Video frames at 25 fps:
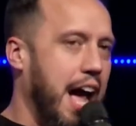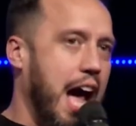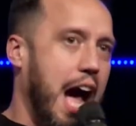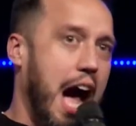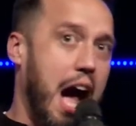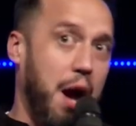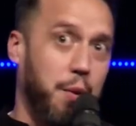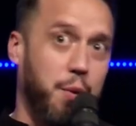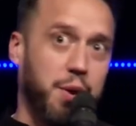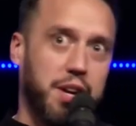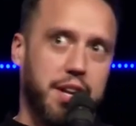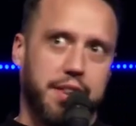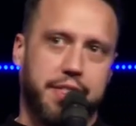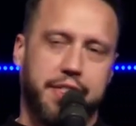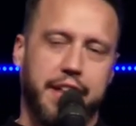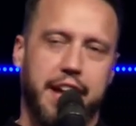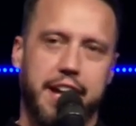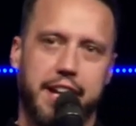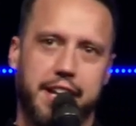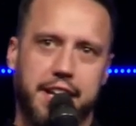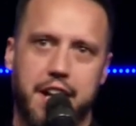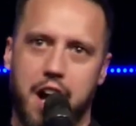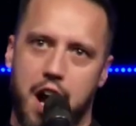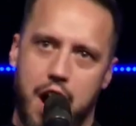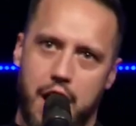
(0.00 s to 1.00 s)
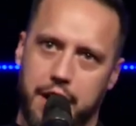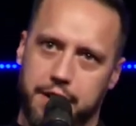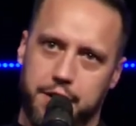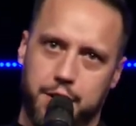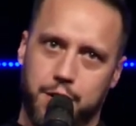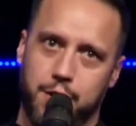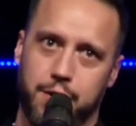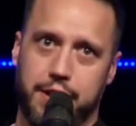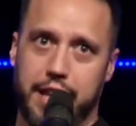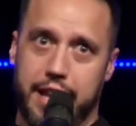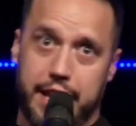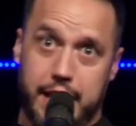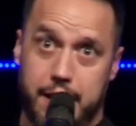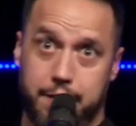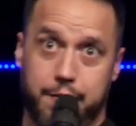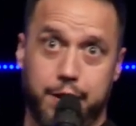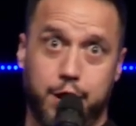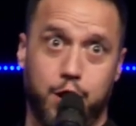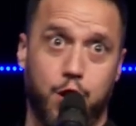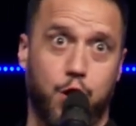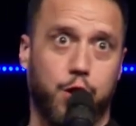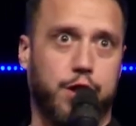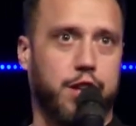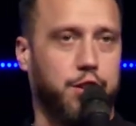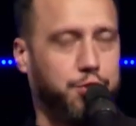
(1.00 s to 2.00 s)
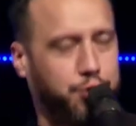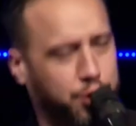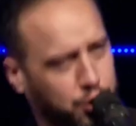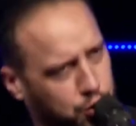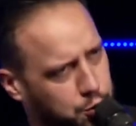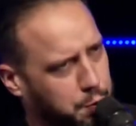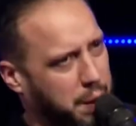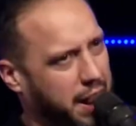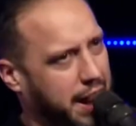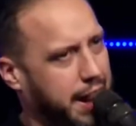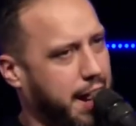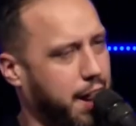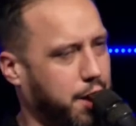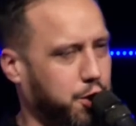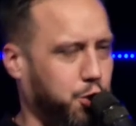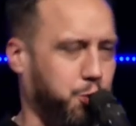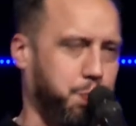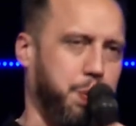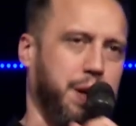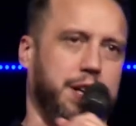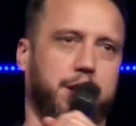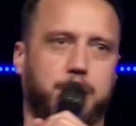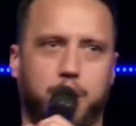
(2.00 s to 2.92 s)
I want to thank God, you know, that even though this is my husband,